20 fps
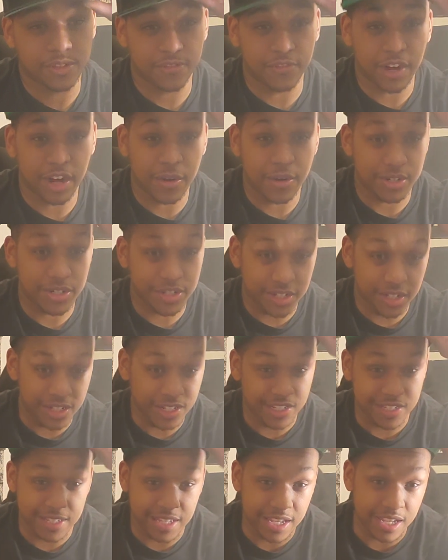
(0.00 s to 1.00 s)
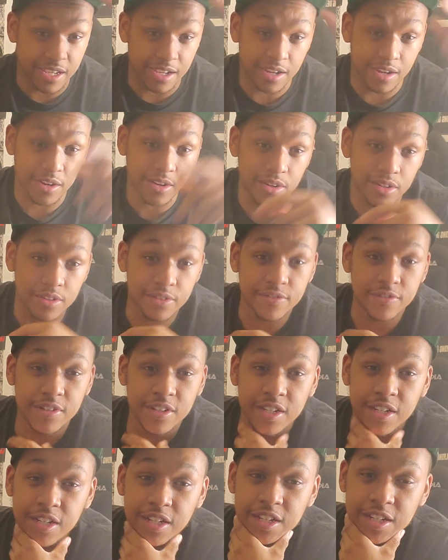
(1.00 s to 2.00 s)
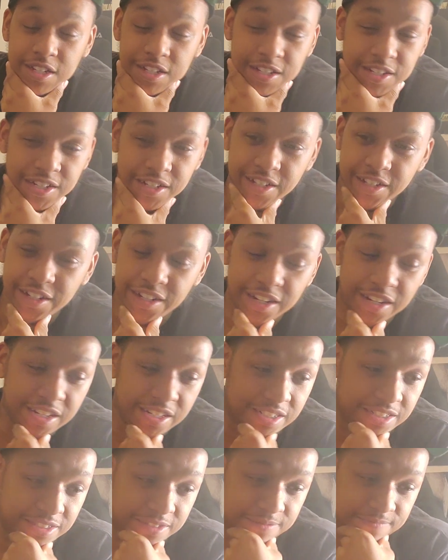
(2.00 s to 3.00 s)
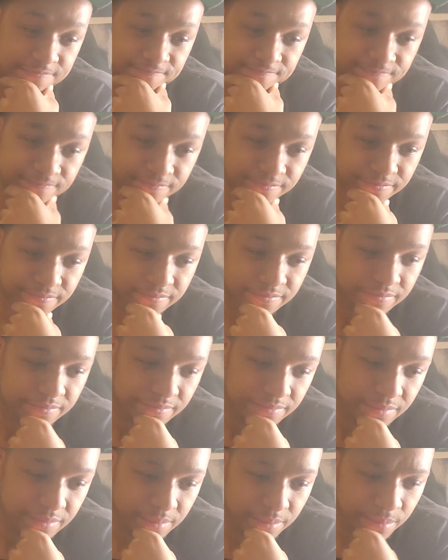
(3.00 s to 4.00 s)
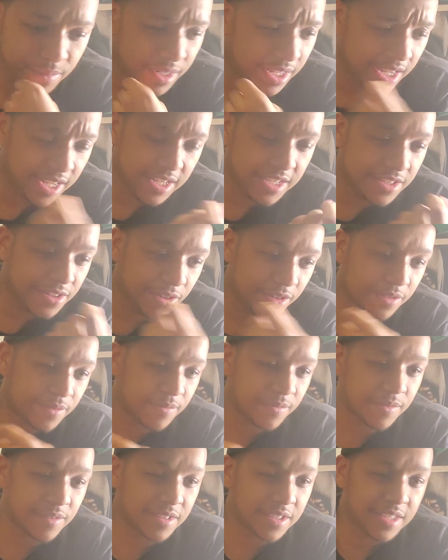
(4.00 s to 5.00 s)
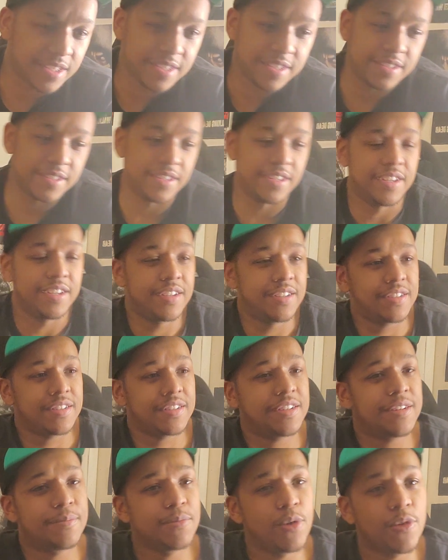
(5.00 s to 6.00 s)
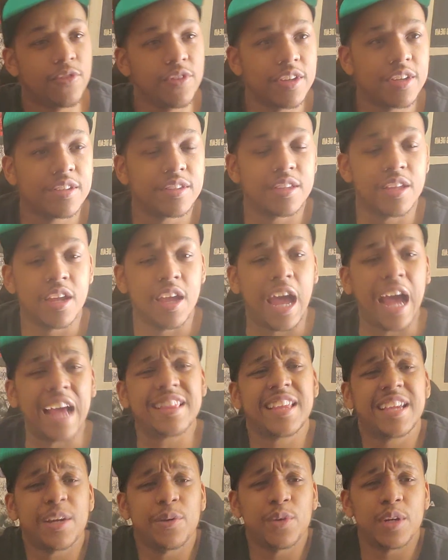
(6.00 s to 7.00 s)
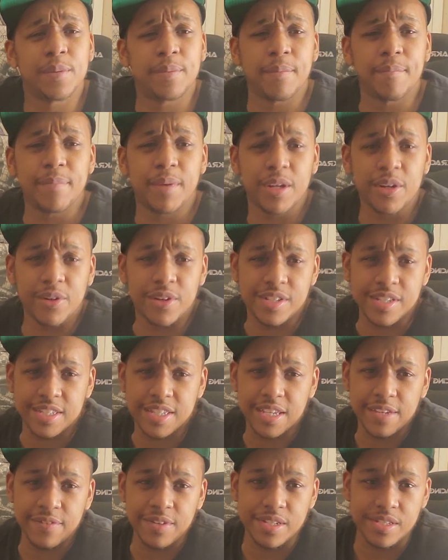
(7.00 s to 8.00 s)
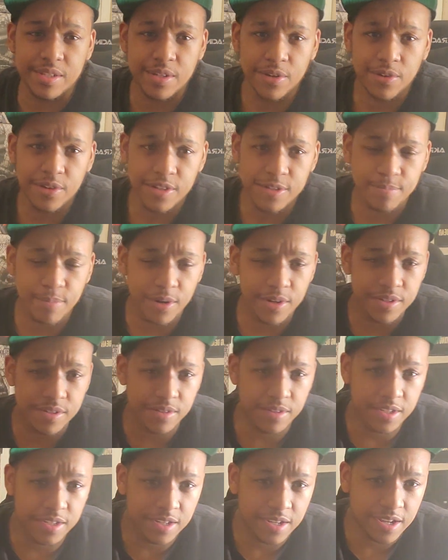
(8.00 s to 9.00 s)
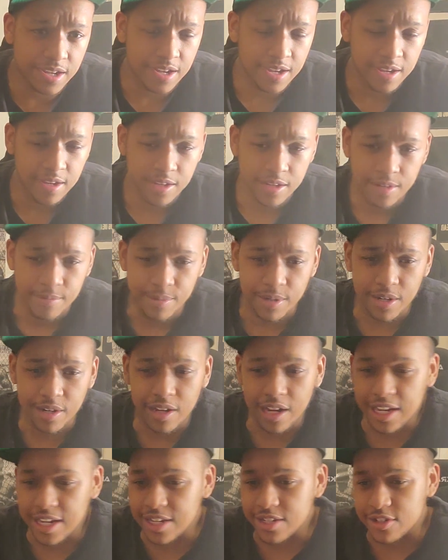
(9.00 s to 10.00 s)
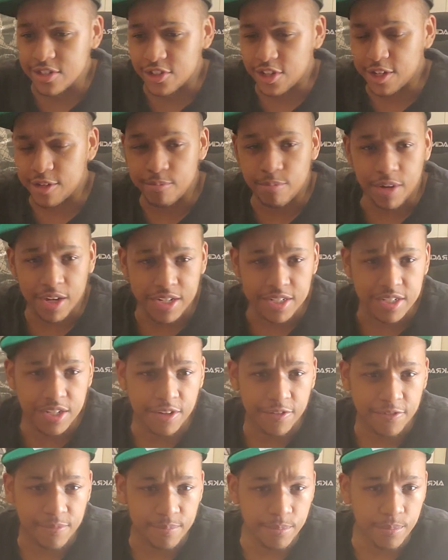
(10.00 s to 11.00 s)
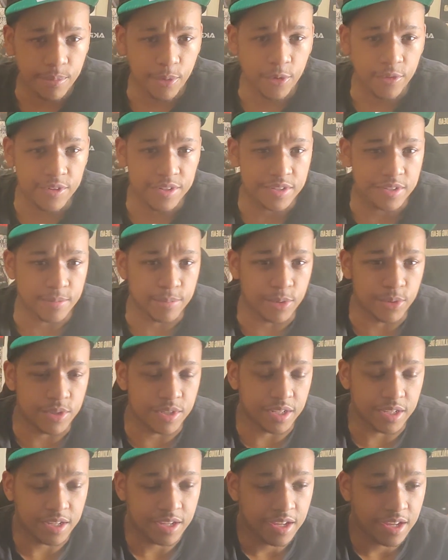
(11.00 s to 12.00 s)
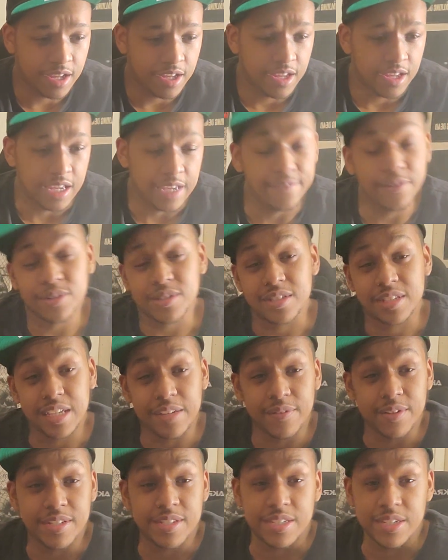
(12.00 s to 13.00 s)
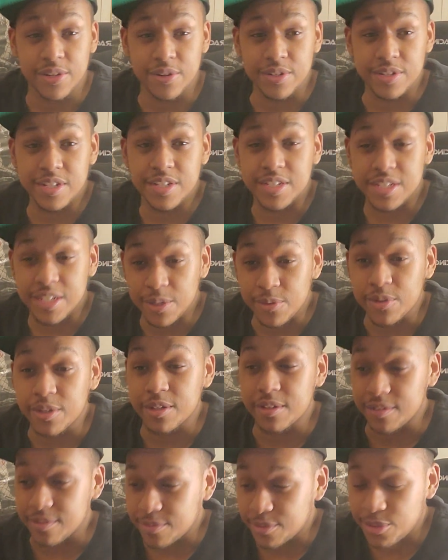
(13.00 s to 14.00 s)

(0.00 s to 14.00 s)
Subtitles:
virus shit gets taken care of. But yeah, you know, good movie. I think it would have been better as a TV series, personally. But I guess they're trying to branch out from movies to music. If it was a TV series, this shit would